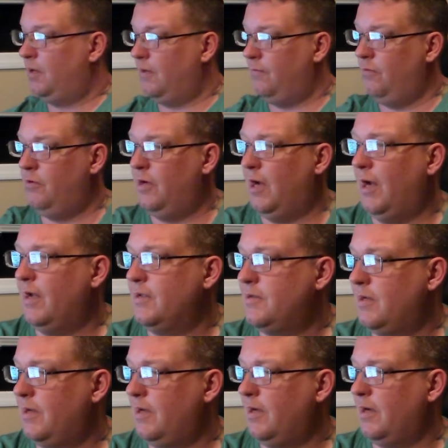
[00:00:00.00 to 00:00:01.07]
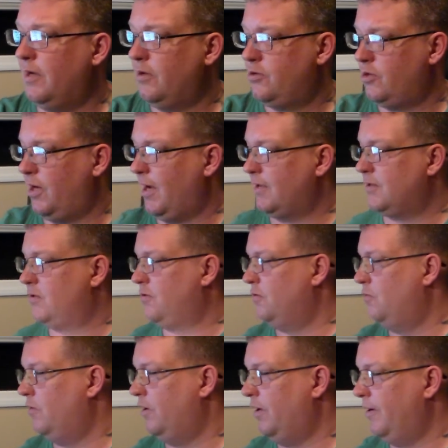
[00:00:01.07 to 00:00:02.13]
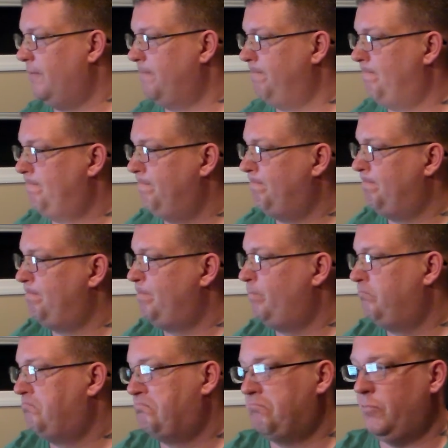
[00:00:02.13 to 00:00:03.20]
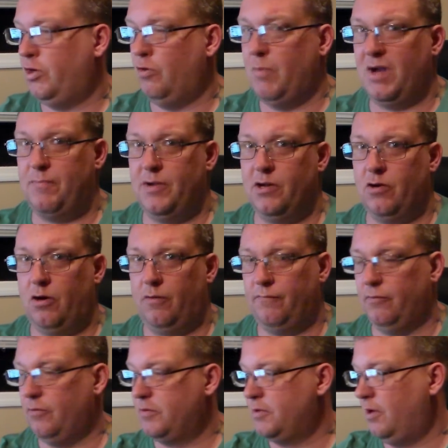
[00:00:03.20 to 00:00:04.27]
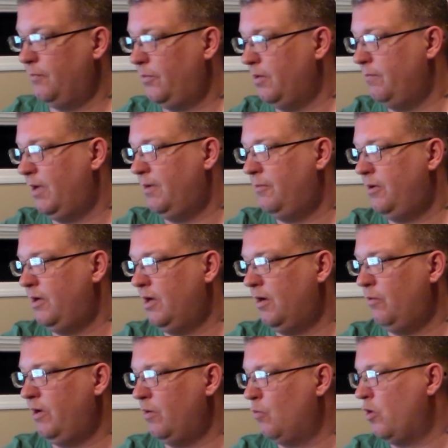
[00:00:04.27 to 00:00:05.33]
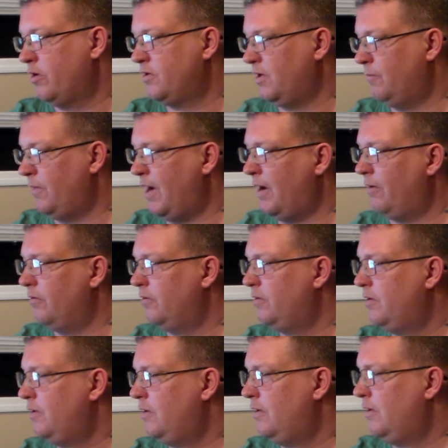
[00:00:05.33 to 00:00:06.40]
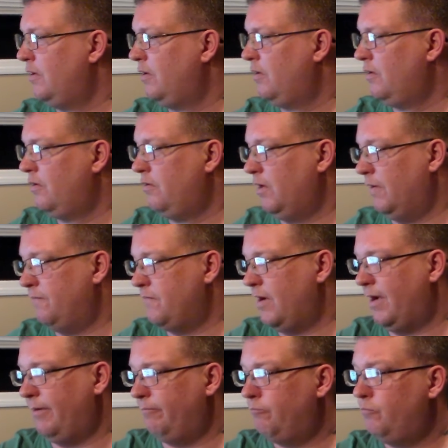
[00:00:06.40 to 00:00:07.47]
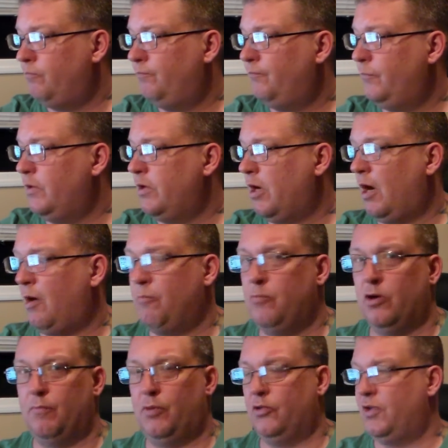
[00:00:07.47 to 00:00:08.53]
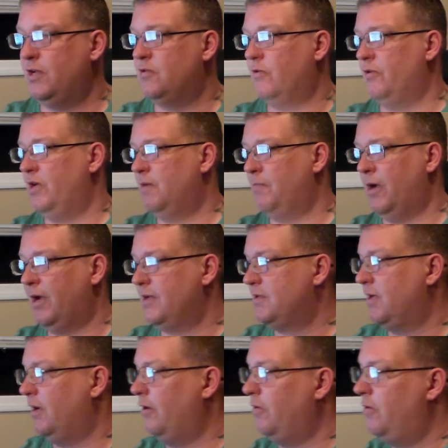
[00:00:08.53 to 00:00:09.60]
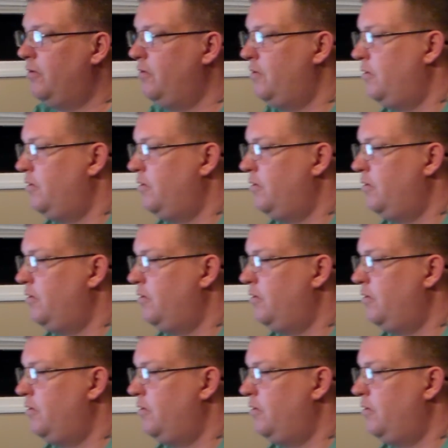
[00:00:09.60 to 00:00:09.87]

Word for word: give you guys a uh, chance to, uh, you know, make me an offer or something. Maybe uh, we can work something out. If not, you know, I'm going to put these on eBay. So,